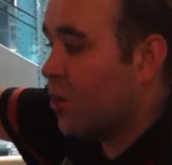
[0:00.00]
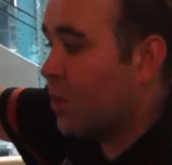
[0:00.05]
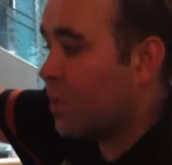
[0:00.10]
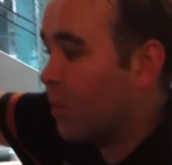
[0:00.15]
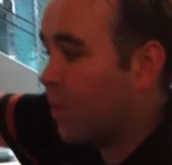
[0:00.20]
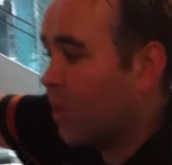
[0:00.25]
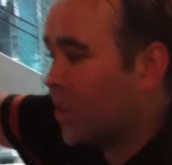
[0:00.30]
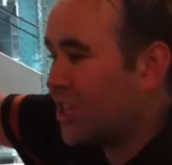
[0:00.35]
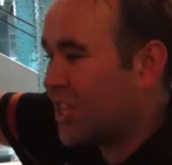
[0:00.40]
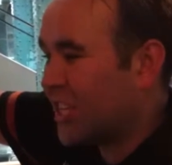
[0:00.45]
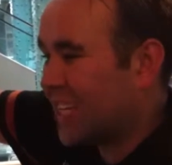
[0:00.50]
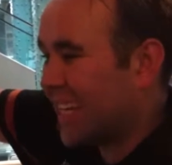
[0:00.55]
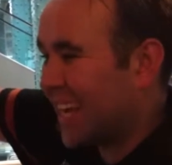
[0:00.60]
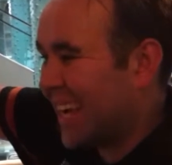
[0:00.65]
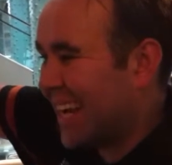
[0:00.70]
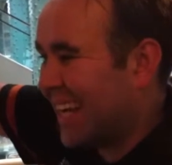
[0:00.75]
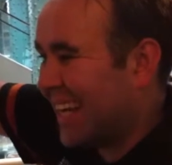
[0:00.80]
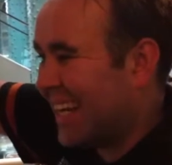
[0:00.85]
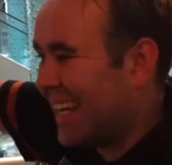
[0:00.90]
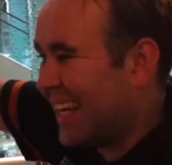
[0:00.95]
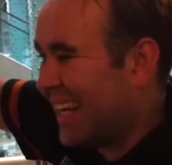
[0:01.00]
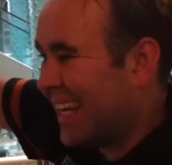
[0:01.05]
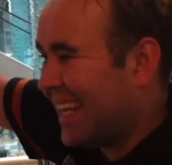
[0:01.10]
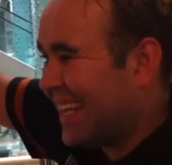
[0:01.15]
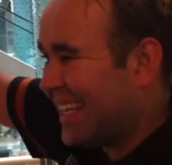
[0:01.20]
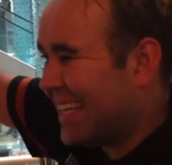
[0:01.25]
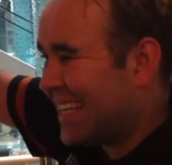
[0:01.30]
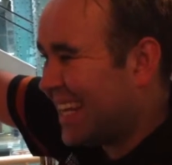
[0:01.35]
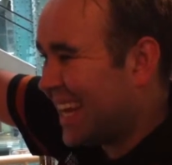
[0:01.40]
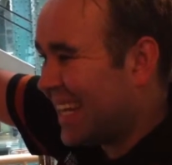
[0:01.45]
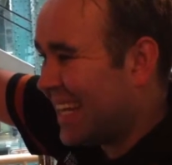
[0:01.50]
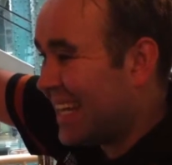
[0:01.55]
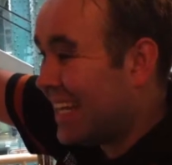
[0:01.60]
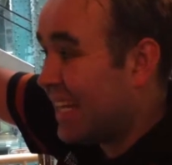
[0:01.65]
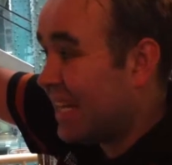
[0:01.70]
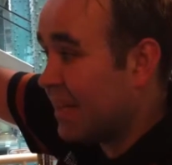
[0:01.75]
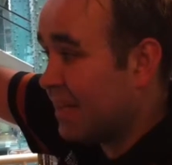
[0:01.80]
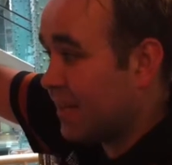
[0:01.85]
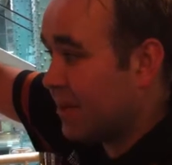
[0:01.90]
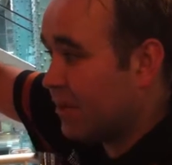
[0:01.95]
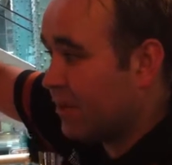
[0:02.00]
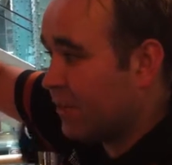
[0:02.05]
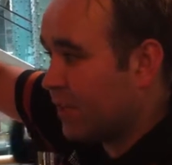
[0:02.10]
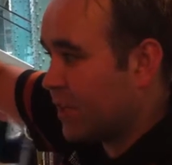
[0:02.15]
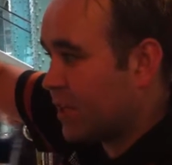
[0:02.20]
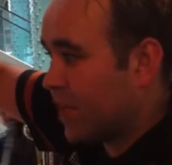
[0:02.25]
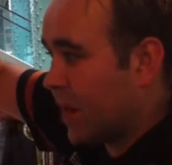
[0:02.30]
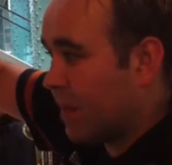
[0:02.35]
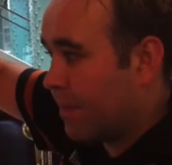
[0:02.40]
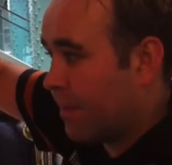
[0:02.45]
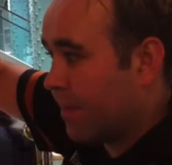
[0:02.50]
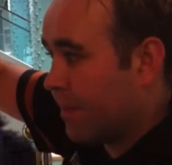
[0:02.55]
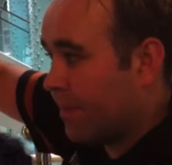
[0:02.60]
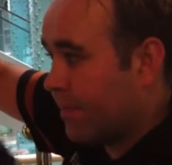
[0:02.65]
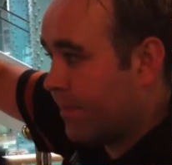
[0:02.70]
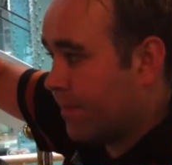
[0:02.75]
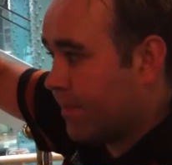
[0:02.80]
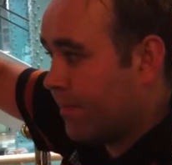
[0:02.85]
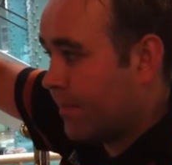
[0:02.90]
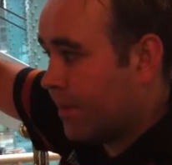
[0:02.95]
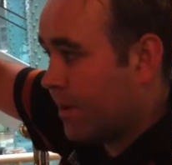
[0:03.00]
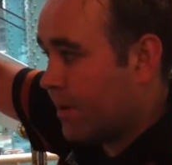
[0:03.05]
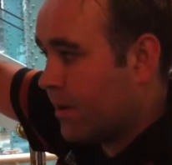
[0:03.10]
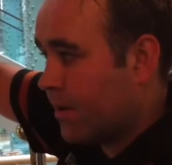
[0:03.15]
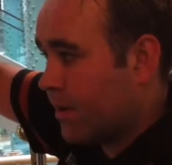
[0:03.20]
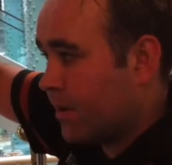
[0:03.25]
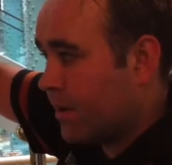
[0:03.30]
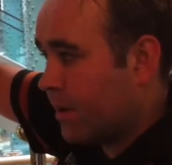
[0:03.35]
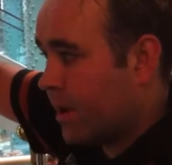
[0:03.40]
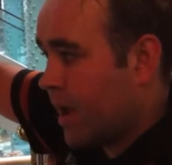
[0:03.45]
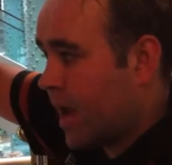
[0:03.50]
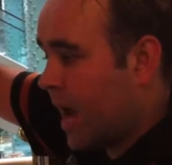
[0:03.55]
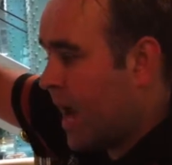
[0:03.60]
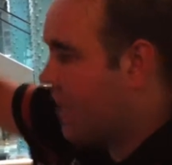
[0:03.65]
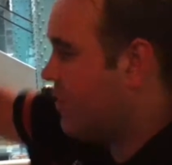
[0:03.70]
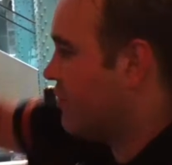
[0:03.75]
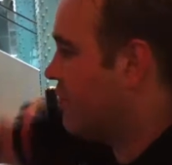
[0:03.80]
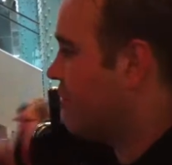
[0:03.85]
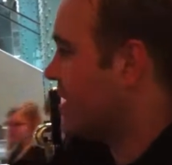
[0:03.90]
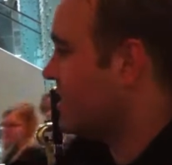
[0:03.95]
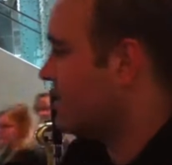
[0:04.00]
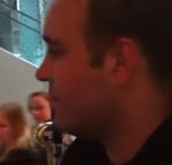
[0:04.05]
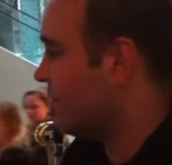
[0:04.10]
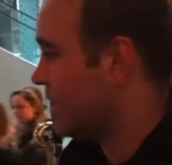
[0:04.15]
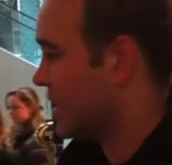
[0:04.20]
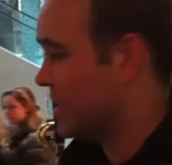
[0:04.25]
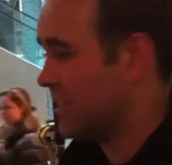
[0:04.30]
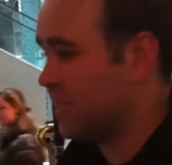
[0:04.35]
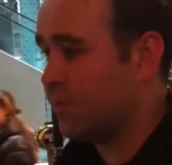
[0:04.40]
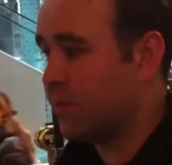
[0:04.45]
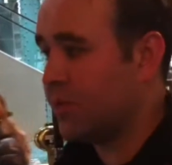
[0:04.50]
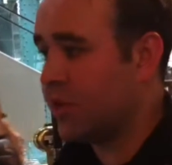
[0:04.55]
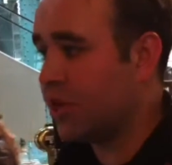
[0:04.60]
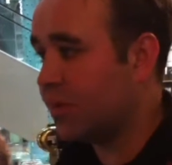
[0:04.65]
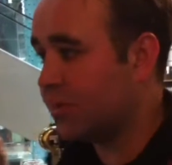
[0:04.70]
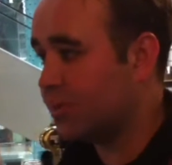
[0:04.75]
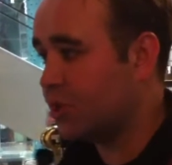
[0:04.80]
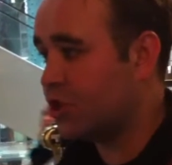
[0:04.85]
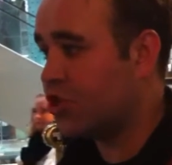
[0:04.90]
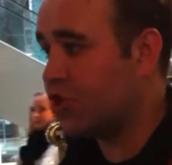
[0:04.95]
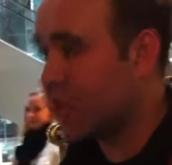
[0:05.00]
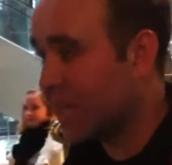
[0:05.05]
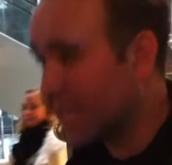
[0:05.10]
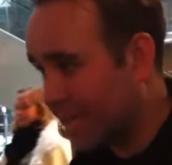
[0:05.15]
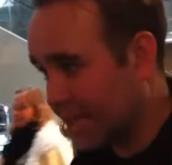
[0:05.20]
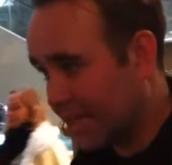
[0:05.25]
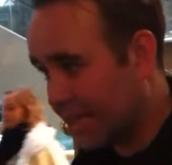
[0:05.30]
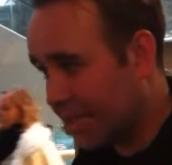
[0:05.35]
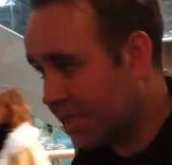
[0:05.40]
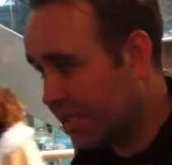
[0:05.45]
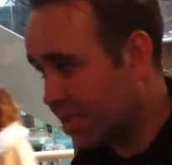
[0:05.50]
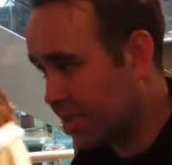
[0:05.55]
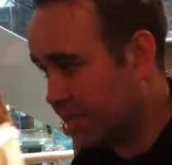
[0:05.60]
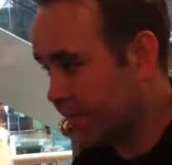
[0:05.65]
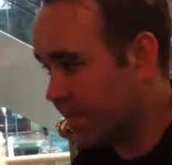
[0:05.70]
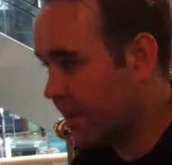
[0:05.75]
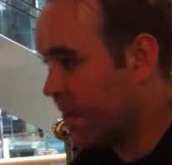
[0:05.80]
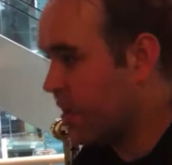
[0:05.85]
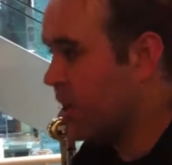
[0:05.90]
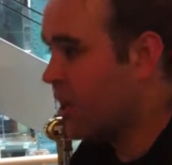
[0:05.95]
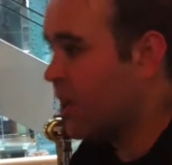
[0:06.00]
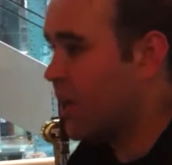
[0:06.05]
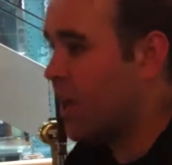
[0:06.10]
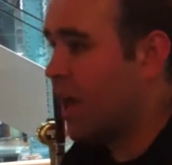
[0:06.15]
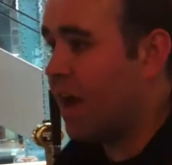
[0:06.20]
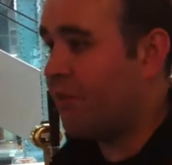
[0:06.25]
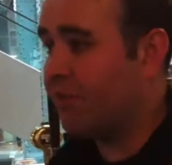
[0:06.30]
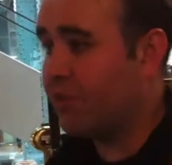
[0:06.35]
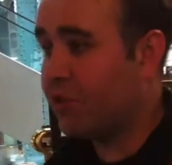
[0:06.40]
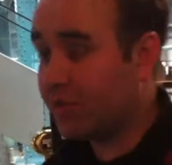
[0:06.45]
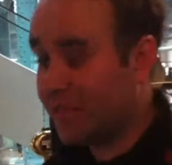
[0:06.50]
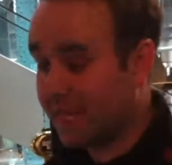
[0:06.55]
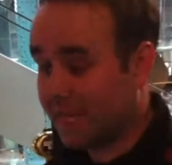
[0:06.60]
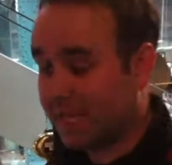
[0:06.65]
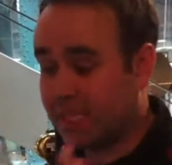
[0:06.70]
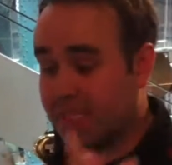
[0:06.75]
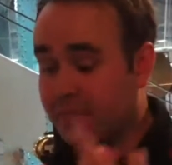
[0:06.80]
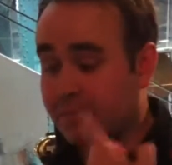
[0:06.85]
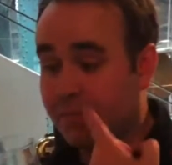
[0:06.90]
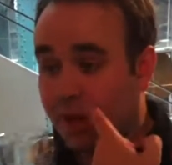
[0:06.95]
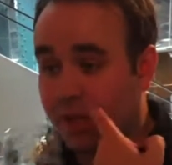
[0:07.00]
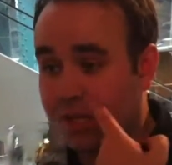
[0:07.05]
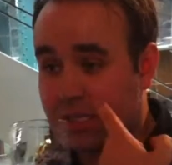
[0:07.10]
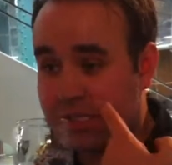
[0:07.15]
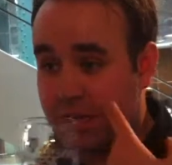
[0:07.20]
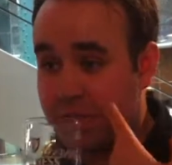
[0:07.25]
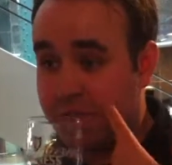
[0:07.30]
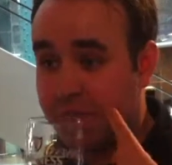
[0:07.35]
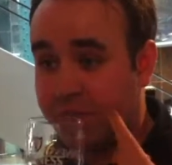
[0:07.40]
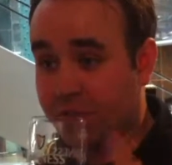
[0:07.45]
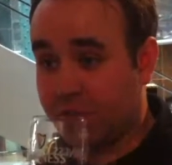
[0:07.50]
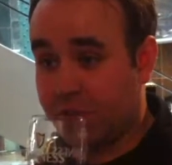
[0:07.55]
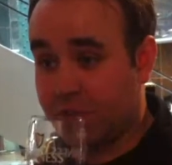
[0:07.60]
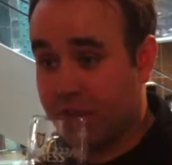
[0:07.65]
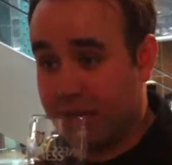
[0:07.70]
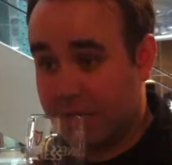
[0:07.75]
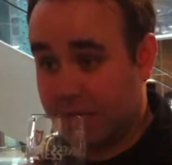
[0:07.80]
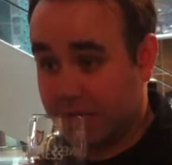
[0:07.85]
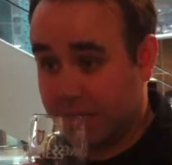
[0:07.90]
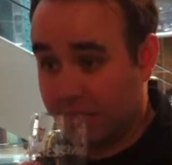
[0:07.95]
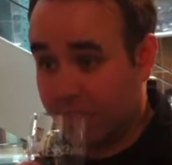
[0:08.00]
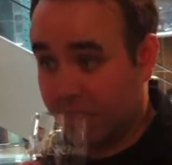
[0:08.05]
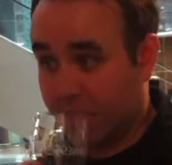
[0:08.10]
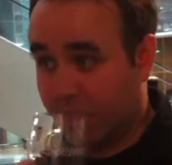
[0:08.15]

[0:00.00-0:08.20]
We want you to get a tiny little bit over the top. And the reason for this is when you come to drink Guinness, if you take a small sip of Guinness,